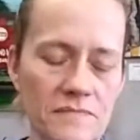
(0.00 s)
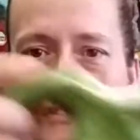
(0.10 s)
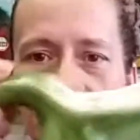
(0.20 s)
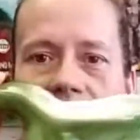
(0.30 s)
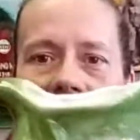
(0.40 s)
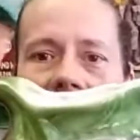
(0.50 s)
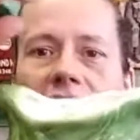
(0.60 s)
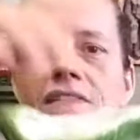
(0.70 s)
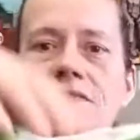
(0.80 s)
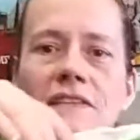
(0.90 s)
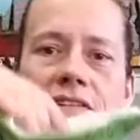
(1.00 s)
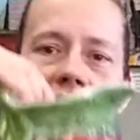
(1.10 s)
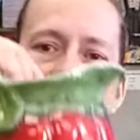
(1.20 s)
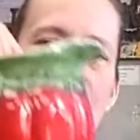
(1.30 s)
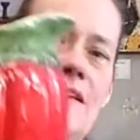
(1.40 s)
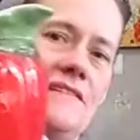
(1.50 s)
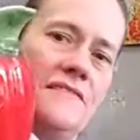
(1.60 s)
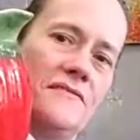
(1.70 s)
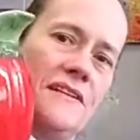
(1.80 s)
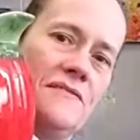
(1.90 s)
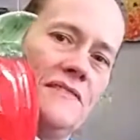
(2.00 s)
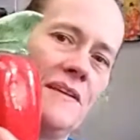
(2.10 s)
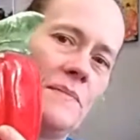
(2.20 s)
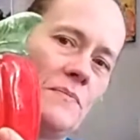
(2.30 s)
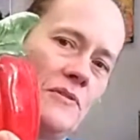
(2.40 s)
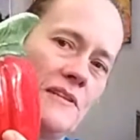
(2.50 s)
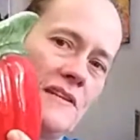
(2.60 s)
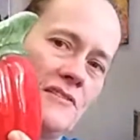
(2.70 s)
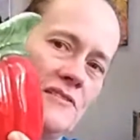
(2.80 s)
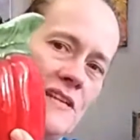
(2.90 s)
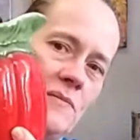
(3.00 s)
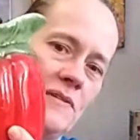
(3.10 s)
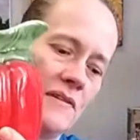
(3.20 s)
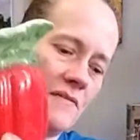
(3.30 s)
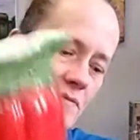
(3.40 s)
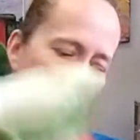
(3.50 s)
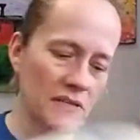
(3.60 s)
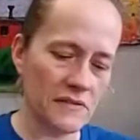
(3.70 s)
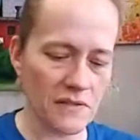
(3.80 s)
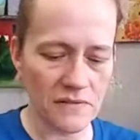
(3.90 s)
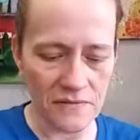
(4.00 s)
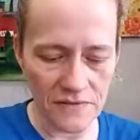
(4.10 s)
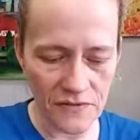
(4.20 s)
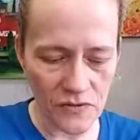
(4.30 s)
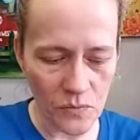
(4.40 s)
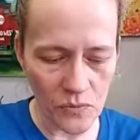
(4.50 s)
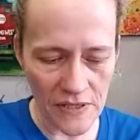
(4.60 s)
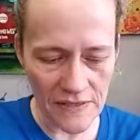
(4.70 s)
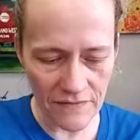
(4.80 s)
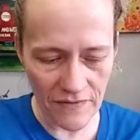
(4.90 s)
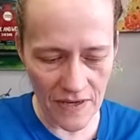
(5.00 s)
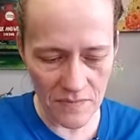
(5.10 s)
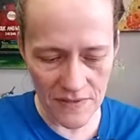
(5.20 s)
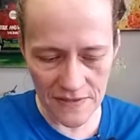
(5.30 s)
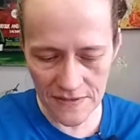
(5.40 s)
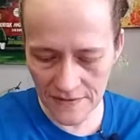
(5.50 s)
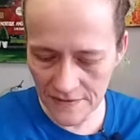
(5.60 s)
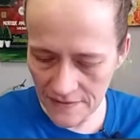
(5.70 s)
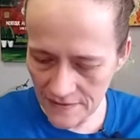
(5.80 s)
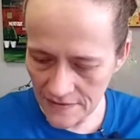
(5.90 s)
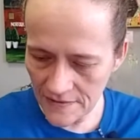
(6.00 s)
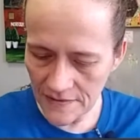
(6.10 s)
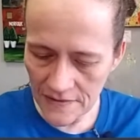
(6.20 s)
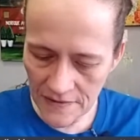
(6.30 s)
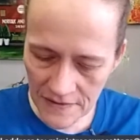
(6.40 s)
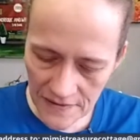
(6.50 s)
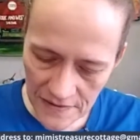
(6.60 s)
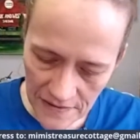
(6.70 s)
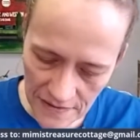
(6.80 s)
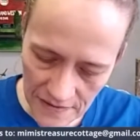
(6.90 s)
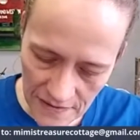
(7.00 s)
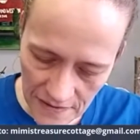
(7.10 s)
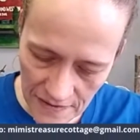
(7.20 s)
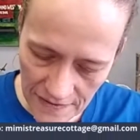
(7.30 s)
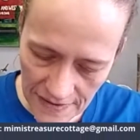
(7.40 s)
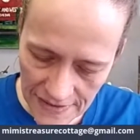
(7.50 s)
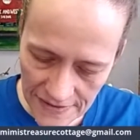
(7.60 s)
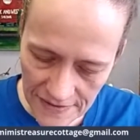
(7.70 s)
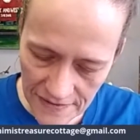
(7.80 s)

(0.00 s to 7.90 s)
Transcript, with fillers: You can use this as a, as a vase, right? Wouldn't that be pretty on your table? I love the red color. It's so bright and vibrant. All right.